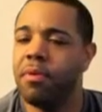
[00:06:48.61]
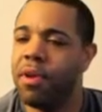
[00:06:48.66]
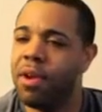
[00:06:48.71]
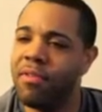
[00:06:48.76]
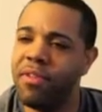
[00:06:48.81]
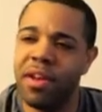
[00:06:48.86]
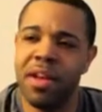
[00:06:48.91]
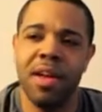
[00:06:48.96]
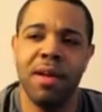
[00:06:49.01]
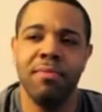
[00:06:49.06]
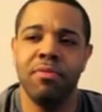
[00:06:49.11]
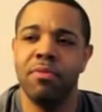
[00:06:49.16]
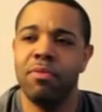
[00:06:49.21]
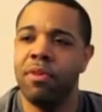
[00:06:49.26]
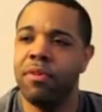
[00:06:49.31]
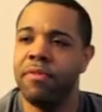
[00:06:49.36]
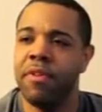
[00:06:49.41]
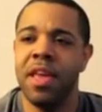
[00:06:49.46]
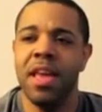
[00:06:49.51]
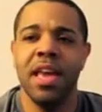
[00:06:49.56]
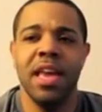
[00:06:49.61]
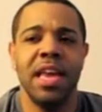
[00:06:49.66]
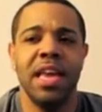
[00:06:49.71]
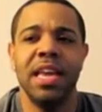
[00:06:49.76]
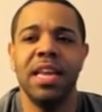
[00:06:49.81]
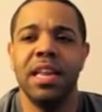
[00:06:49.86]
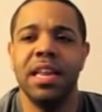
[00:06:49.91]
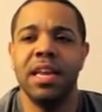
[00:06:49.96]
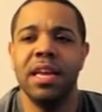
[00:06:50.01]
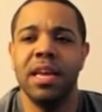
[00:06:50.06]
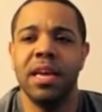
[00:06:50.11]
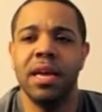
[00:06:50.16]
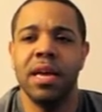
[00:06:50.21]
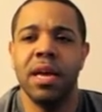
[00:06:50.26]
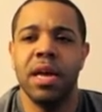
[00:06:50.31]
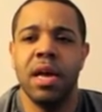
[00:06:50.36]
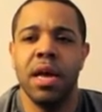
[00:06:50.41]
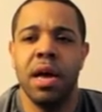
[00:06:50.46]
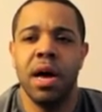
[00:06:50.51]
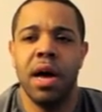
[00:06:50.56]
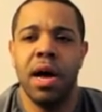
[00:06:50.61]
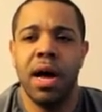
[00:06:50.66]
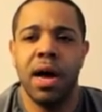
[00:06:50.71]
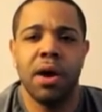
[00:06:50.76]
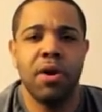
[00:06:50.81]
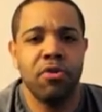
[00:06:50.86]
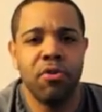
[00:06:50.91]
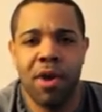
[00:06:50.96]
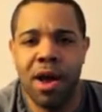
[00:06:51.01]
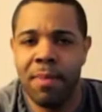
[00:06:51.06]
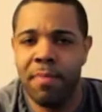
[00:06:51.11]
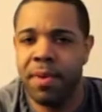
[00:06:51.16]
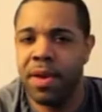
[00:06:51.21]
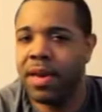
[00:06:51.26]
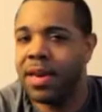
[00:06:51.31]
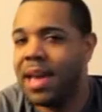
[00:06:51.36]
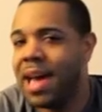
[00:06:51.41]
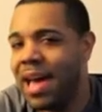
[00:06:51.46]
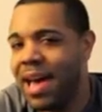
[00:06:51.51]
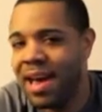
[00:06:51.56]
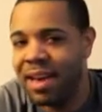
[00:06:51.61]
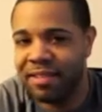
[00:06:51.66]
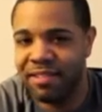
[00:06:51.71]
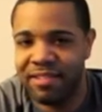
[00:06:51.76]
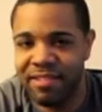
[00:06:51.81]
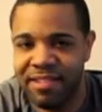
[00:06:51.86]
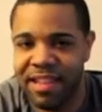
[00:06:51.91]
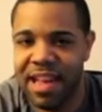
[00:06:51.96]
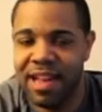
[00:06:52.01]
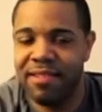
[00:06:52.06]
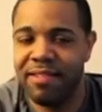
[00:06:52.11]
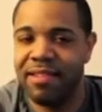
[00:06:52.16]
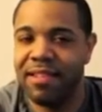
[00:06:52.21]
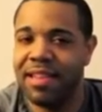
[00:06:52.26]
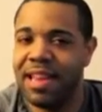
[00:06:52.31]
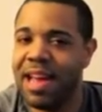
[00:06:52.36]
whatever comes with eating uh, crap and not exercising.